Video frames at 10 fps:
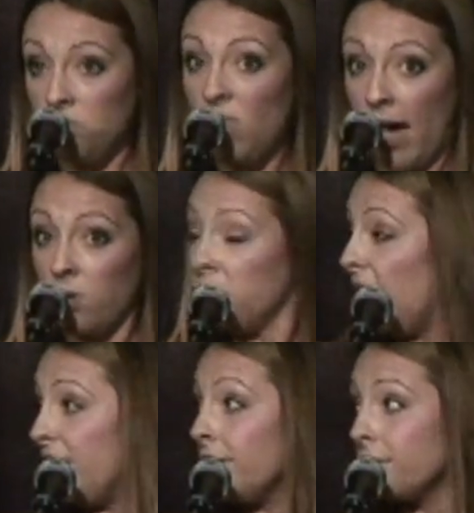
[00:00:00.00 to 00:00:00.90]
That would
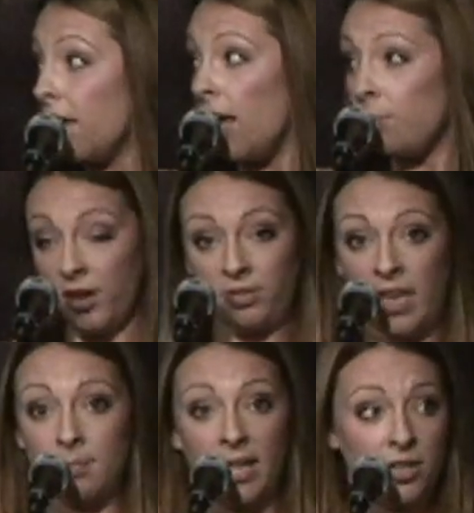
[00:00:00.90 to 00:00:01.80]
matter. Amber,
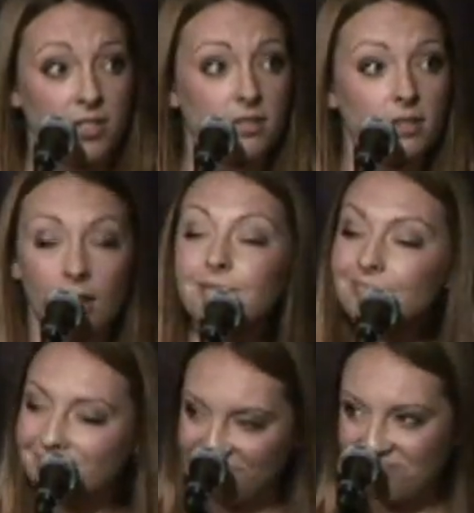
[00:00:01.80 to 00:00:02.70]
that matters.
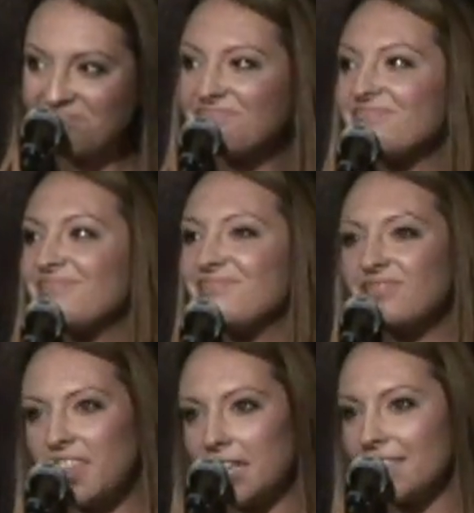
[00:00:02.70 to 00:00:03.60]

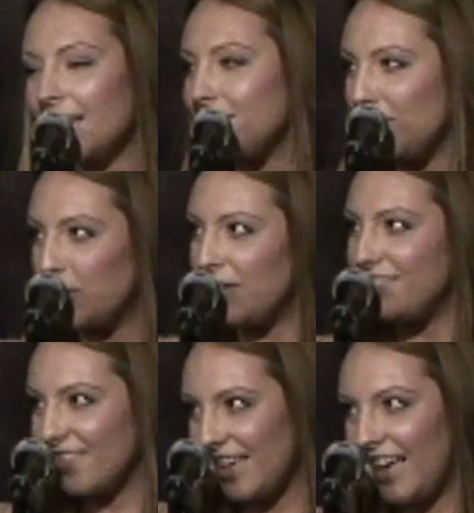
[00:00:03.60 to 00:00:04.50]
Thanks, Dad.
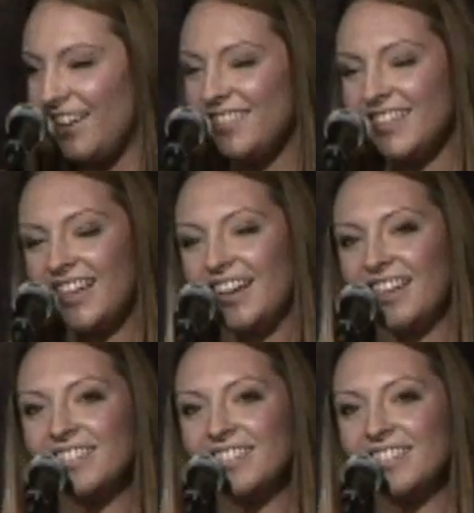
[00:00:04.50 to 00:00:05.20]
Noted. Got it. Put